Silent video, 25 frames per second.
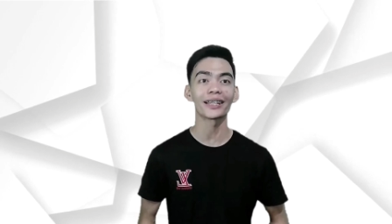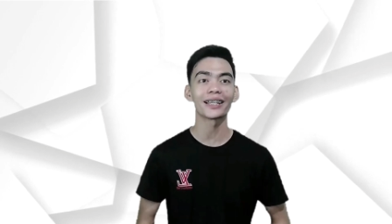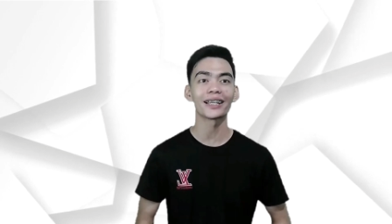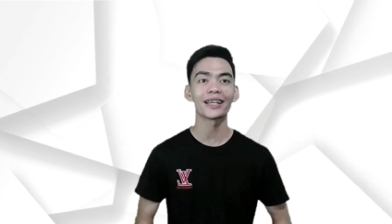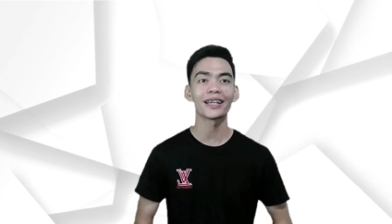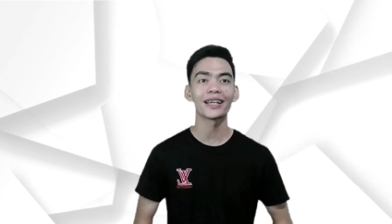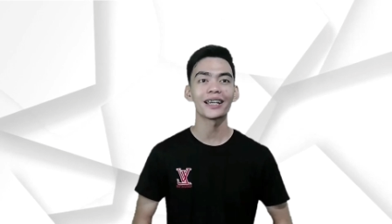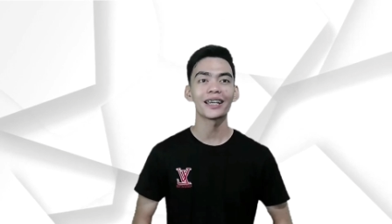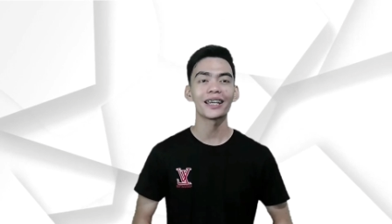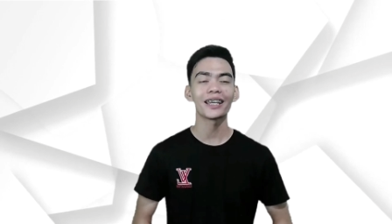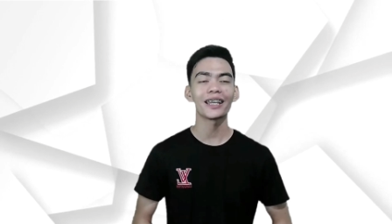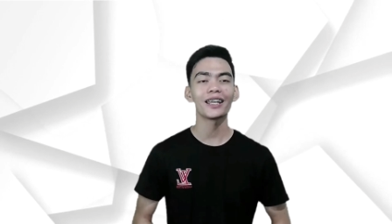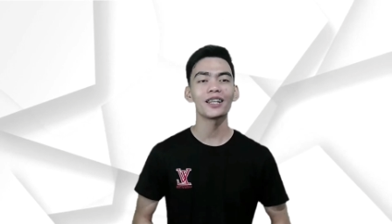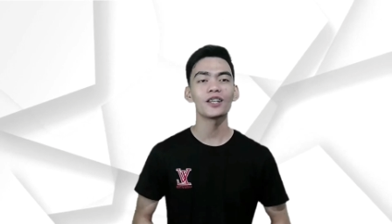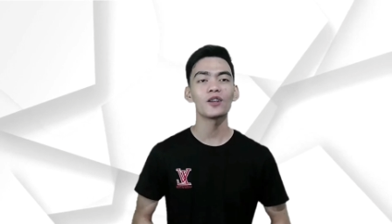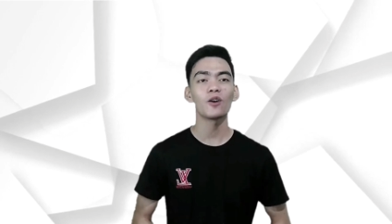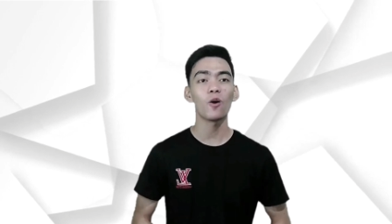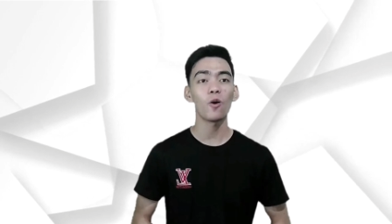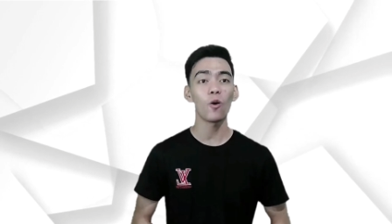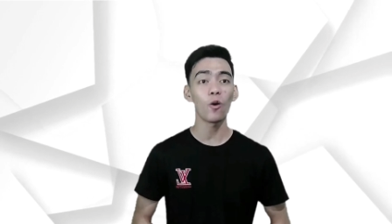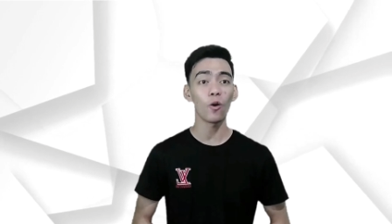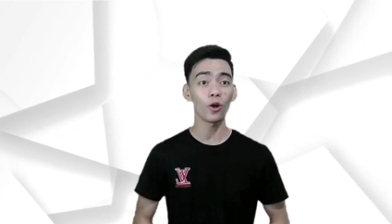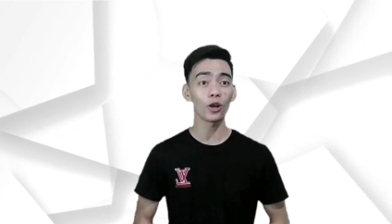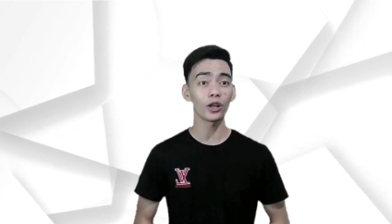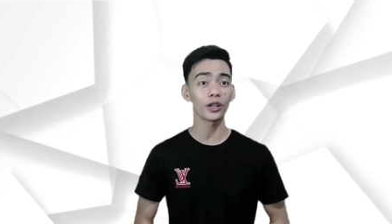in
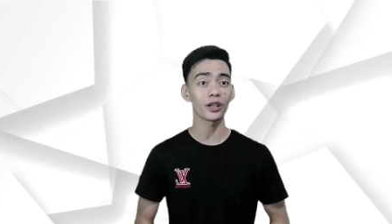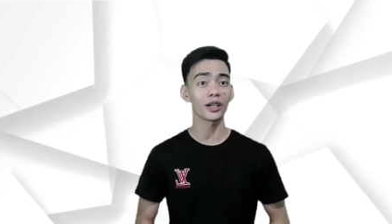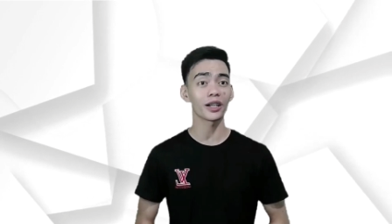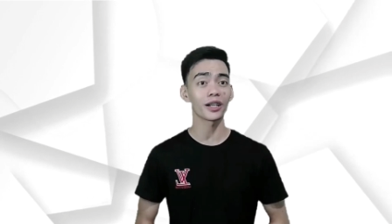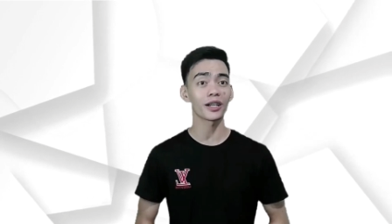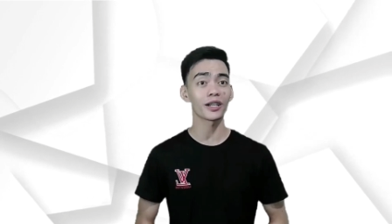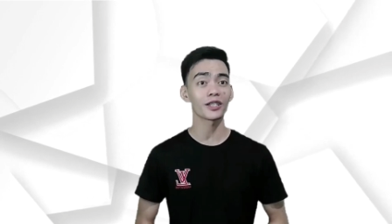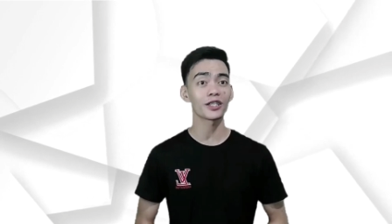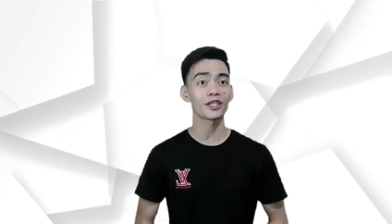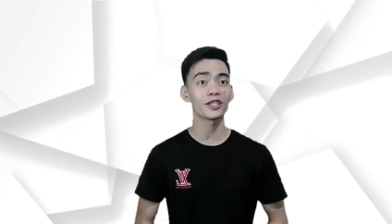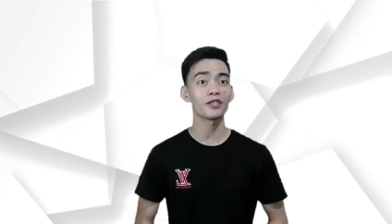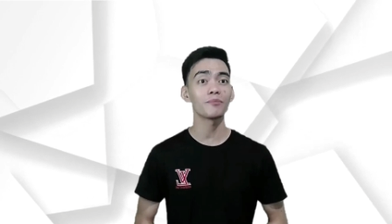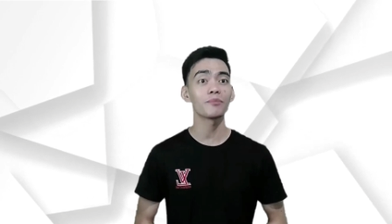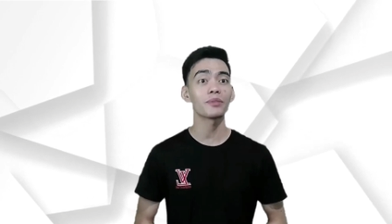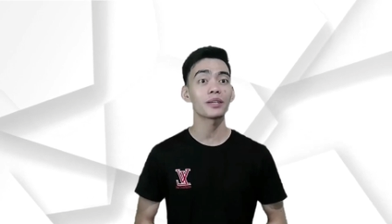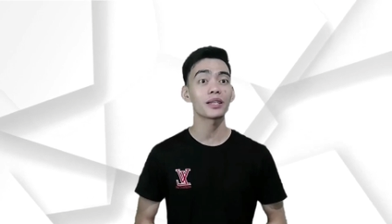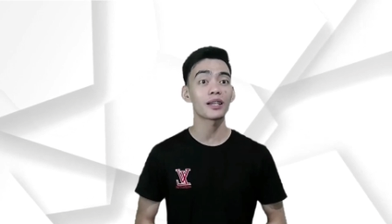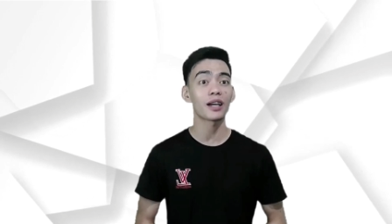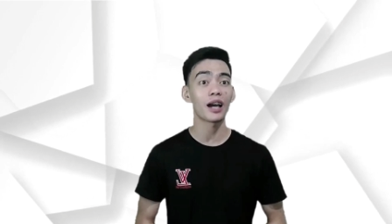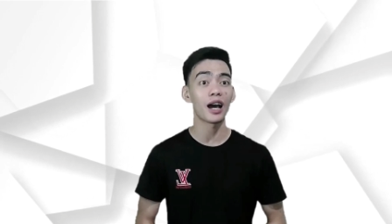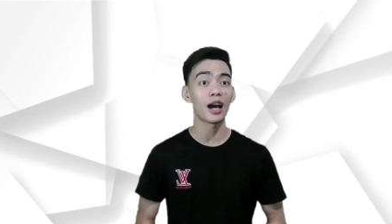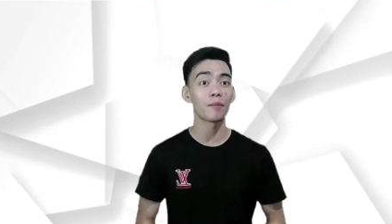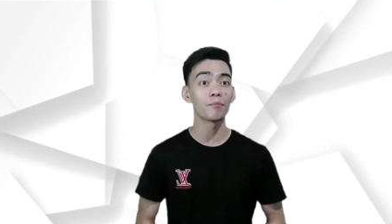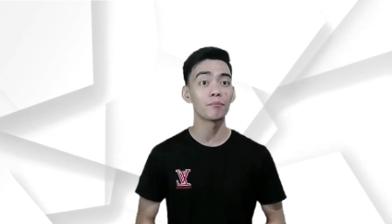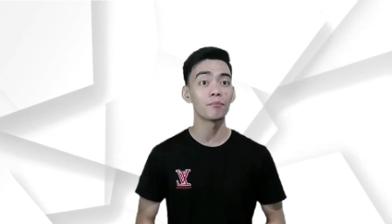order to become
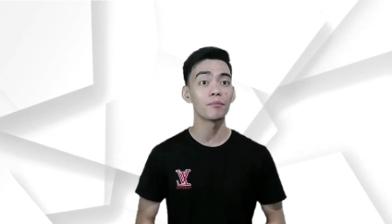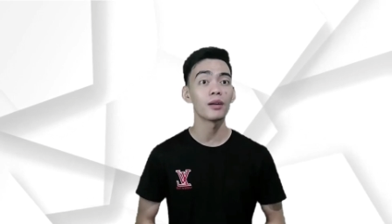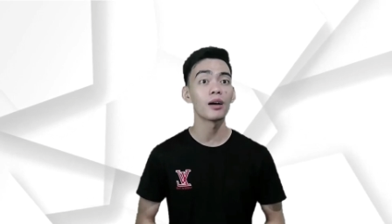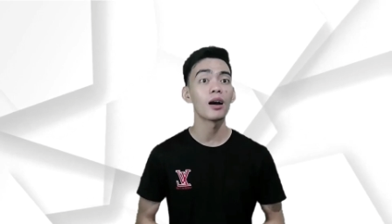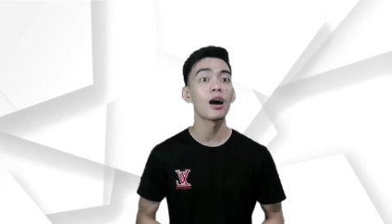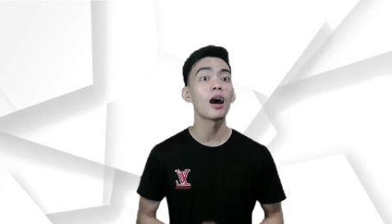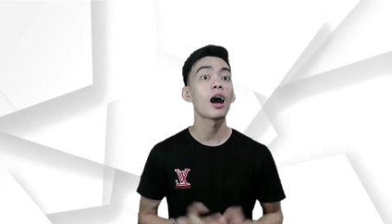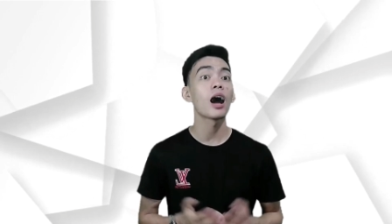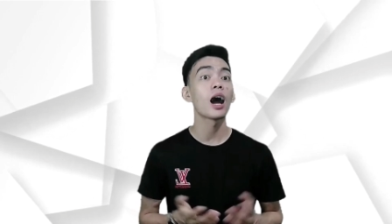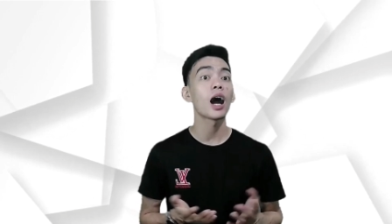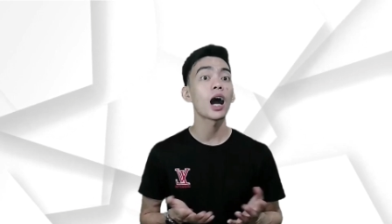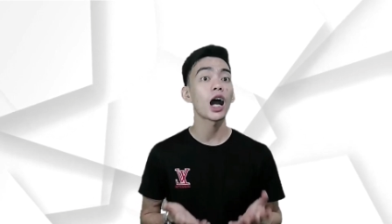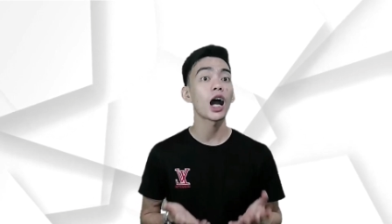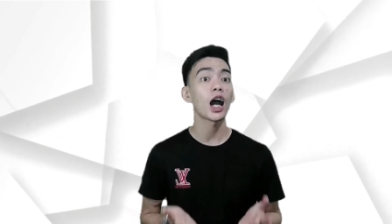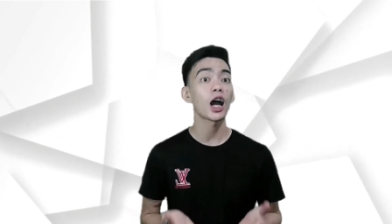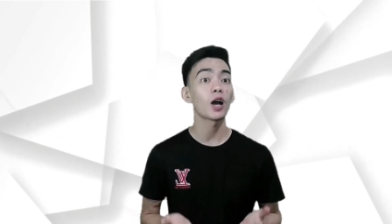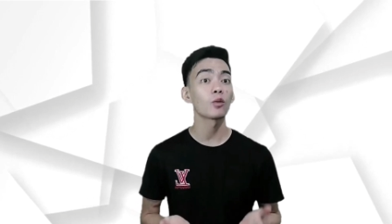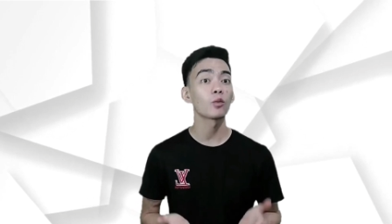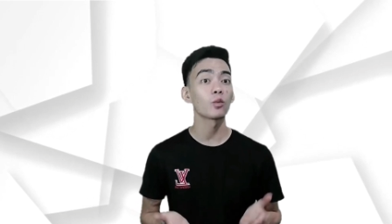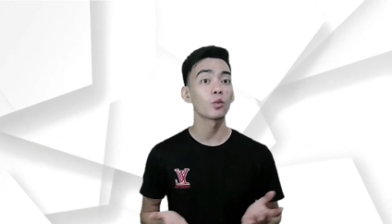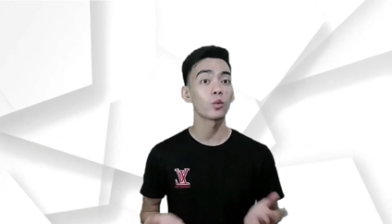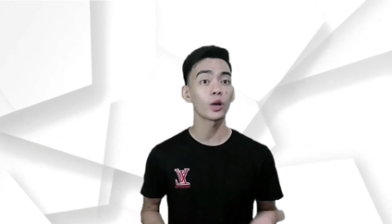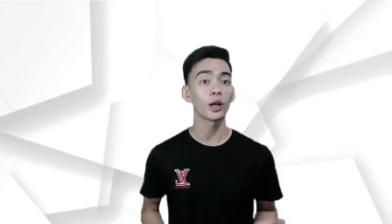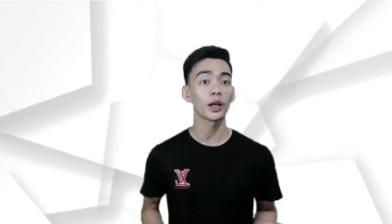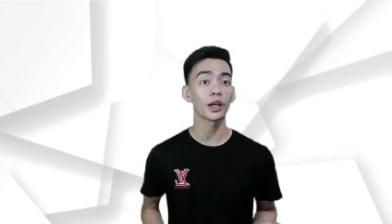a
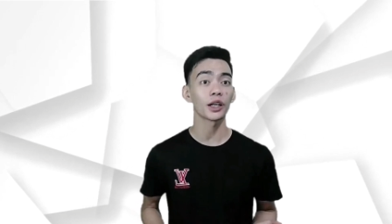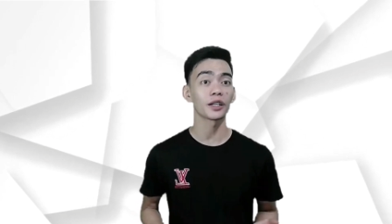word.